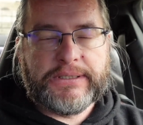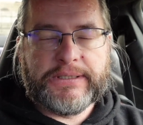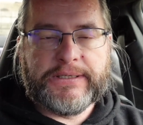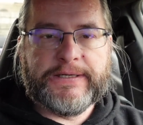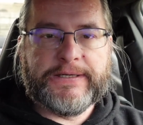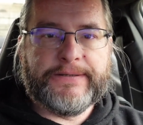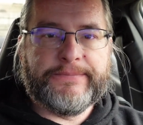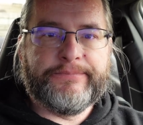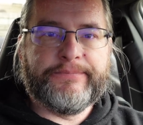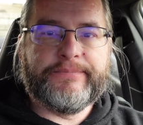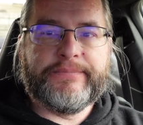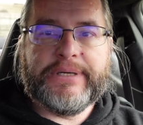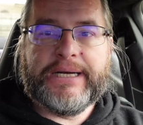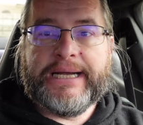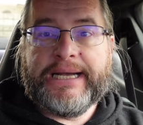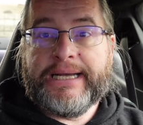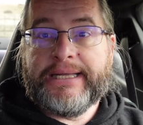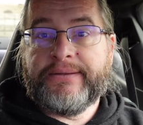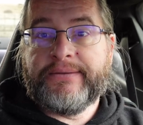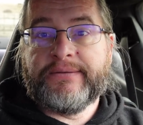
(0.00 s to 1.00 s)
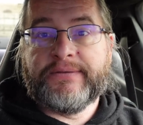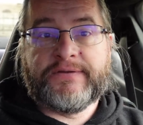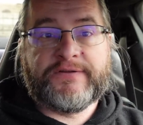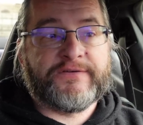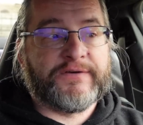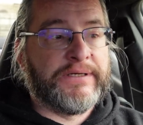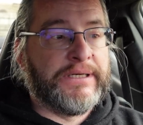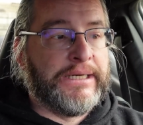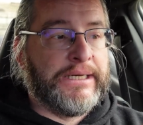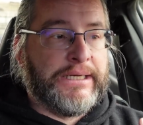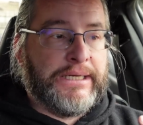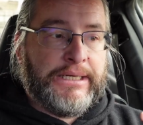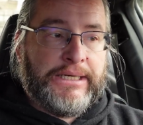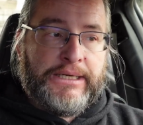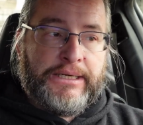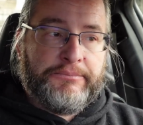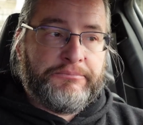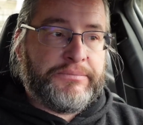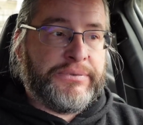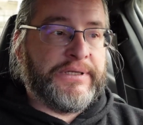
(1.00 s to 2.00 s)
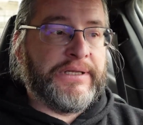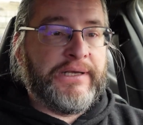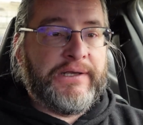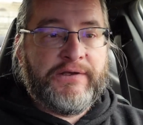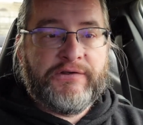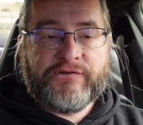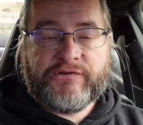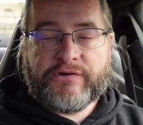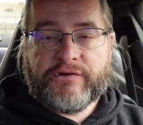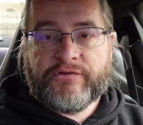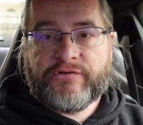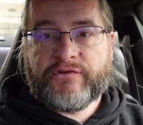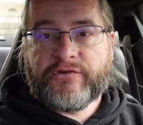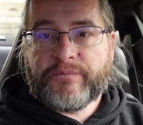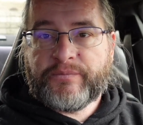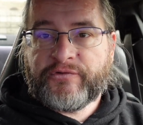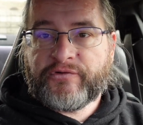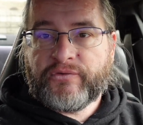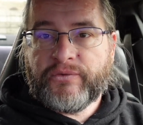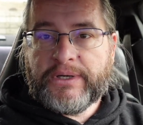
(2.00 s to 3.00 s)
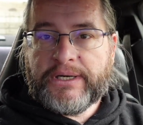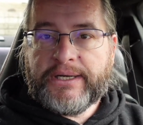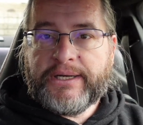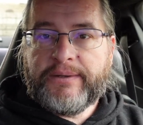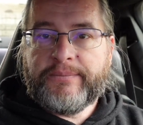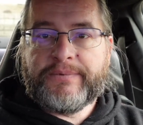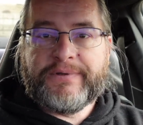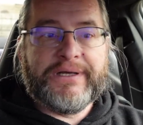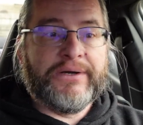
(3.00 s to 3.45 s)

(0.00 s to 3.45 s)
And please subscribe.